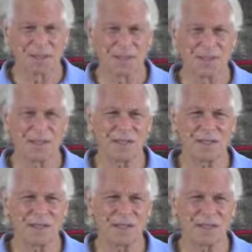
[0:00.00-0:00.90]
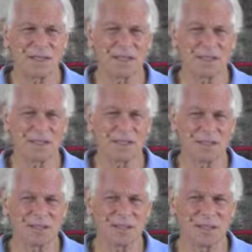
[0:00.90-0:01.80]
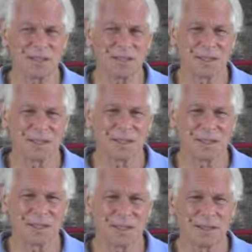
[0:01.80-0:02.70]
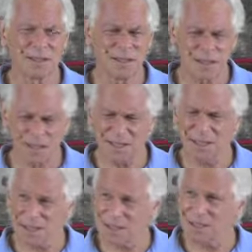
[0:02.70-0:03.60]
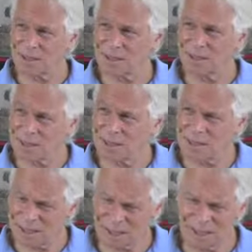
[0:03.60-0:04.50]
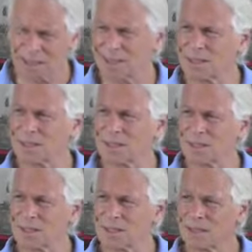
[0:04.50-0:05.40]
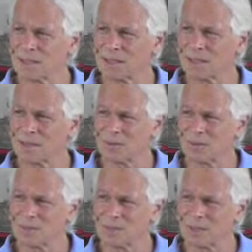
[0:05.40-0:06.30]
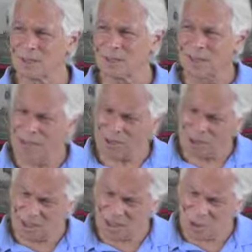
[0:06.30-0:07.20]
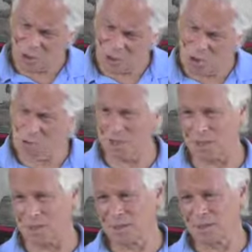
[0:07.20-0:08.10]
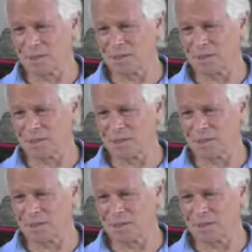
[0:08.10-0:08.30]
and I think that is, see, that's it. You see, it's like this, right? How can I, knowing